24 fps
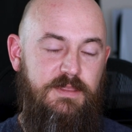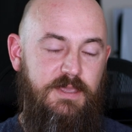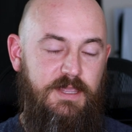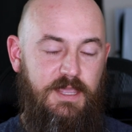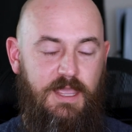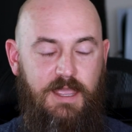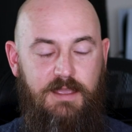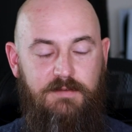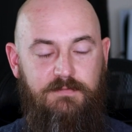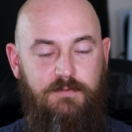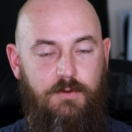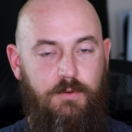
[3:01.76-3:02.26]
they
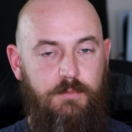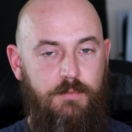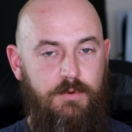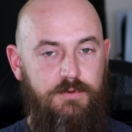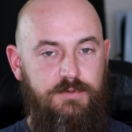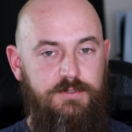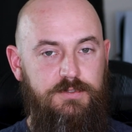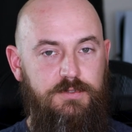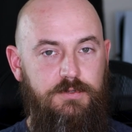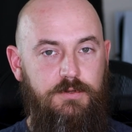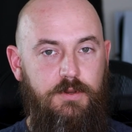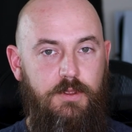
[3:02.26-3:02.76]
have
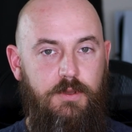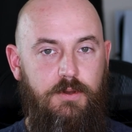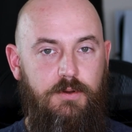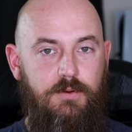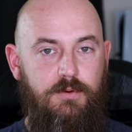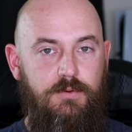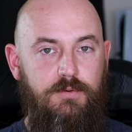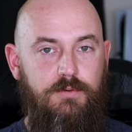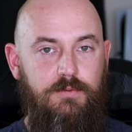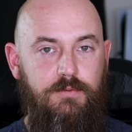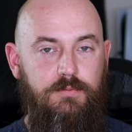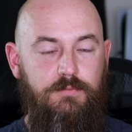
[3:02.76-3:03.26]
almost
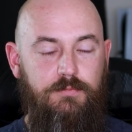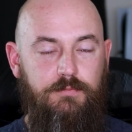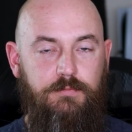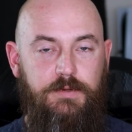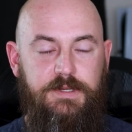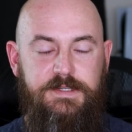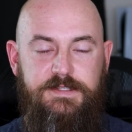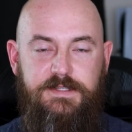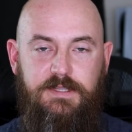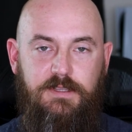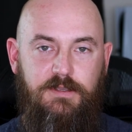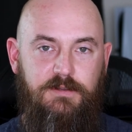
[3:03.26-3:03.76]
no
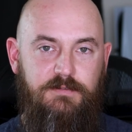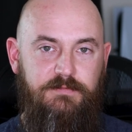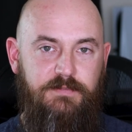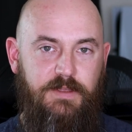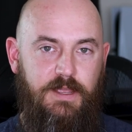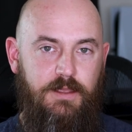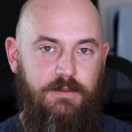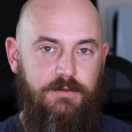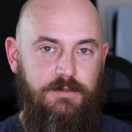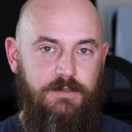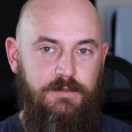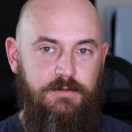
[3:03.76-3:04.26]
resale
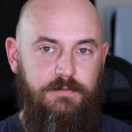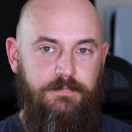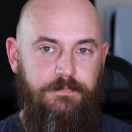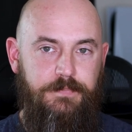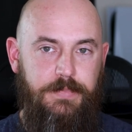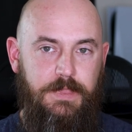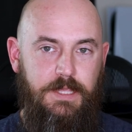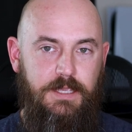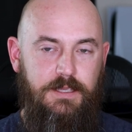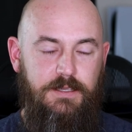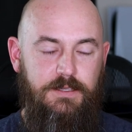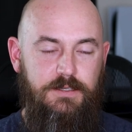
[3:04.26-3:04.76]
value.
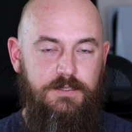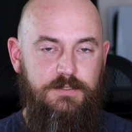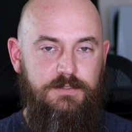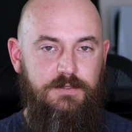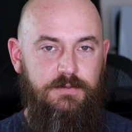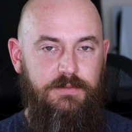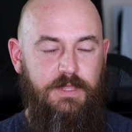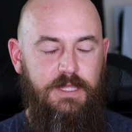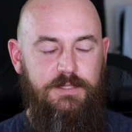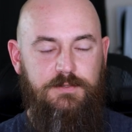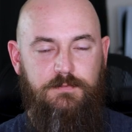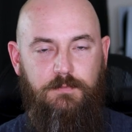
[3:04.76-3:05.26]

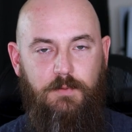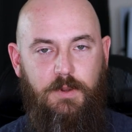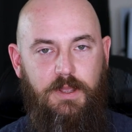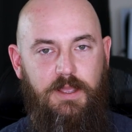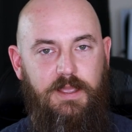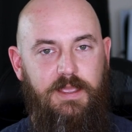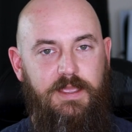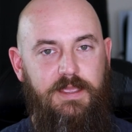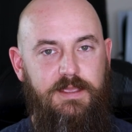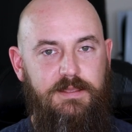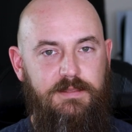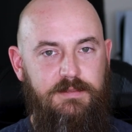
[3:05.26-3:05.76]
So that's
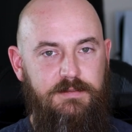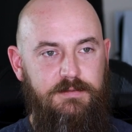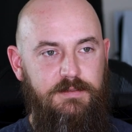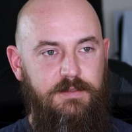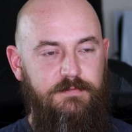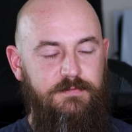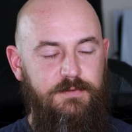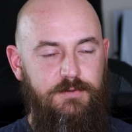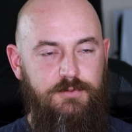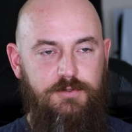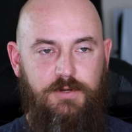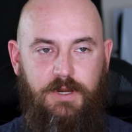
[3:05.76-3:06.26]
why
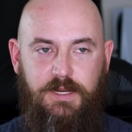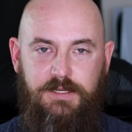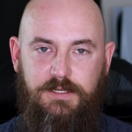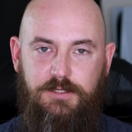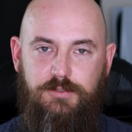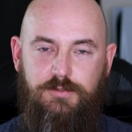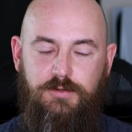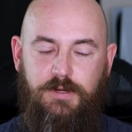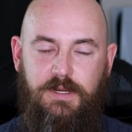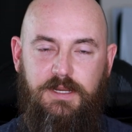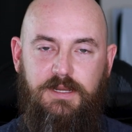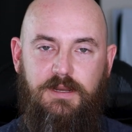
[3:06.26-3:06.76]
if you tried to
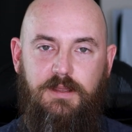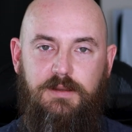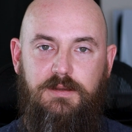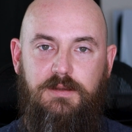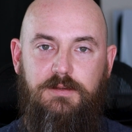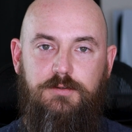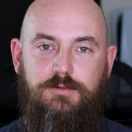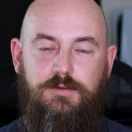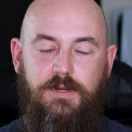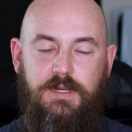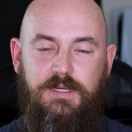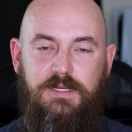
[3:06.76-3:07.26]
trade
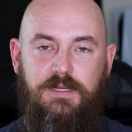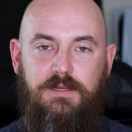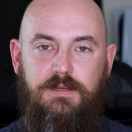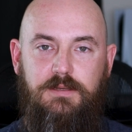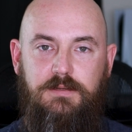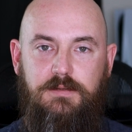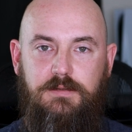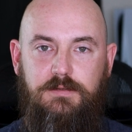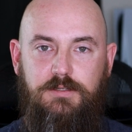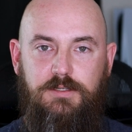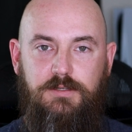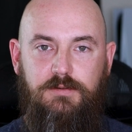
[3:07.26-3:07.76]

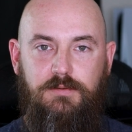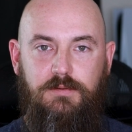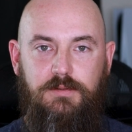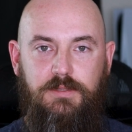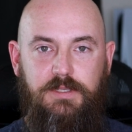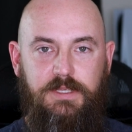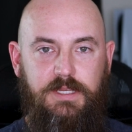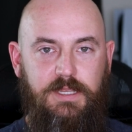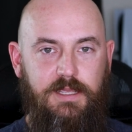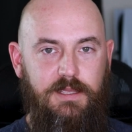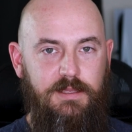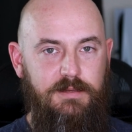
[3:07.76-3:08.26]
in, you
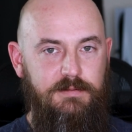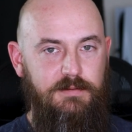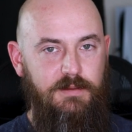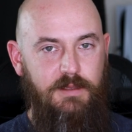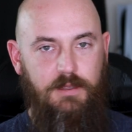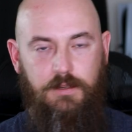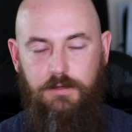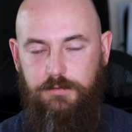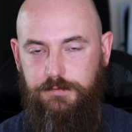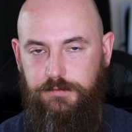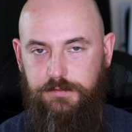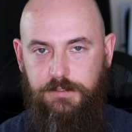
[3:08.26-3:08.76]
only get
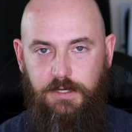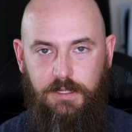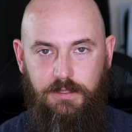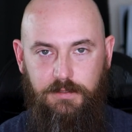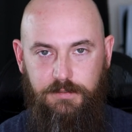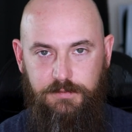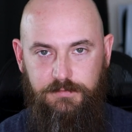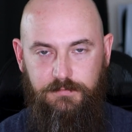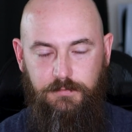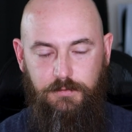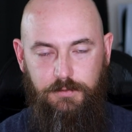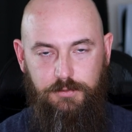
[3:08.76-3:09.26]

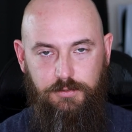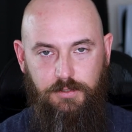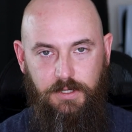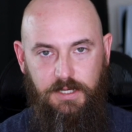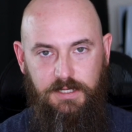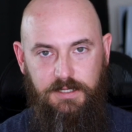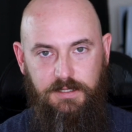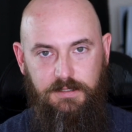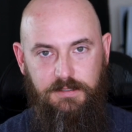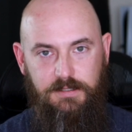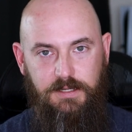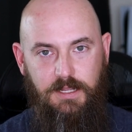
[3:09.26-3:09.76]
$100 for a
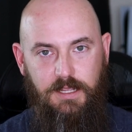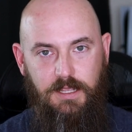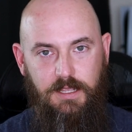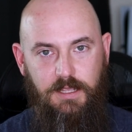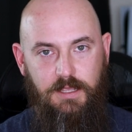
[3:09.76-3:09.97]
trade-in.